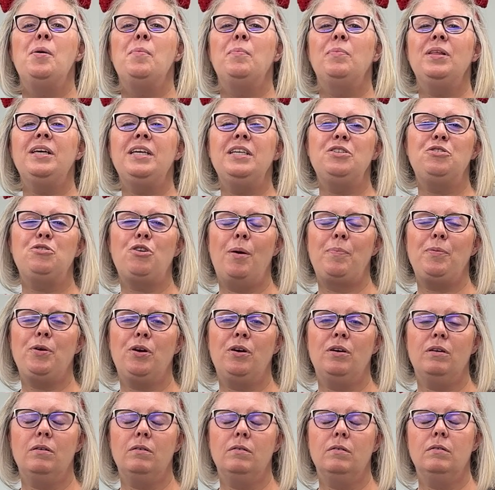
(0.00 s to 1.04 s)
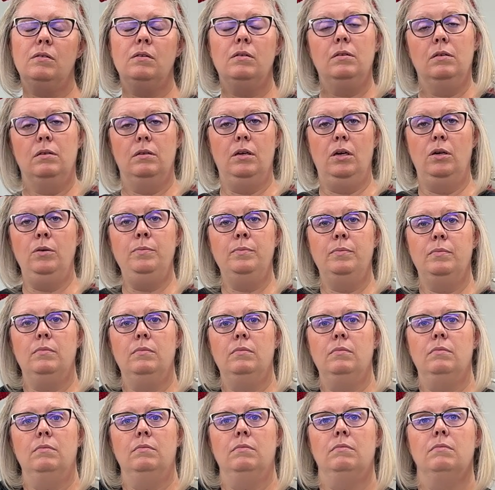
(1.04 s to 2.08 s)
Please drop your, nope,
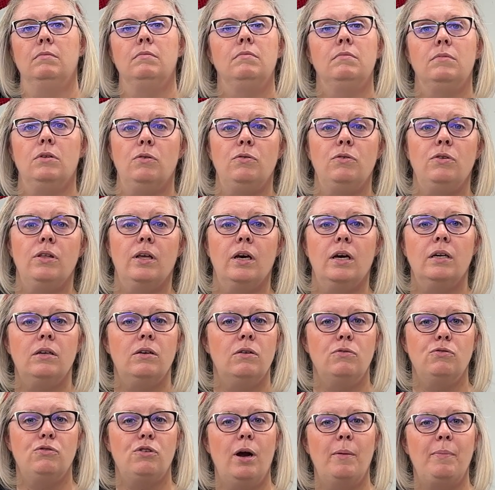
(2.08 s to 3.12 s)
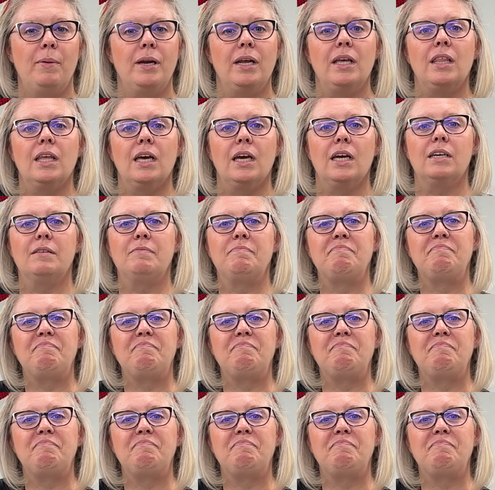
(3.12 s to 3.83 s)
don't do that. Don't drop anything.